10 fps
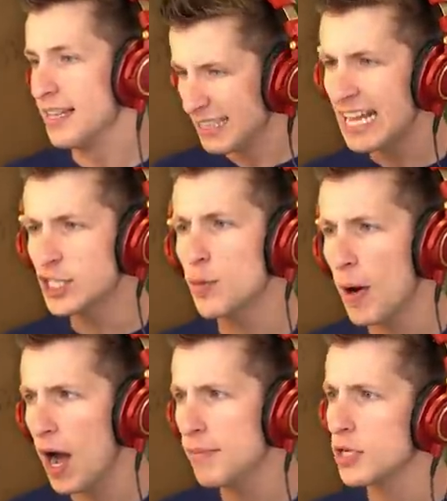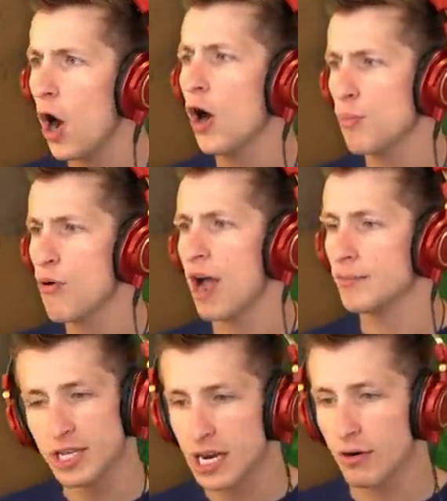Laser bombs are
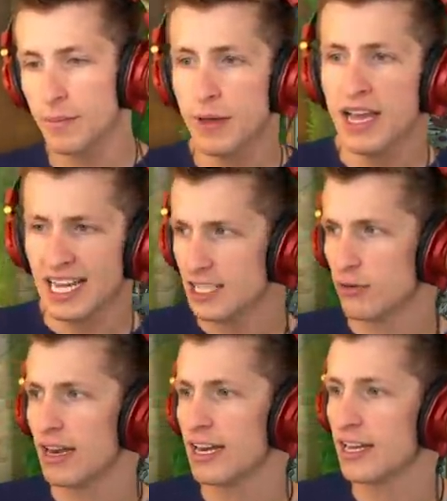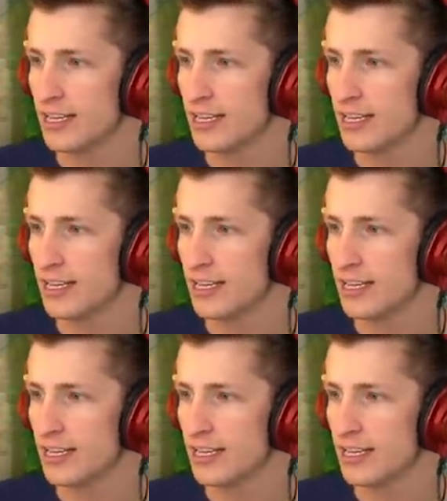primed. You hear him? He's ready to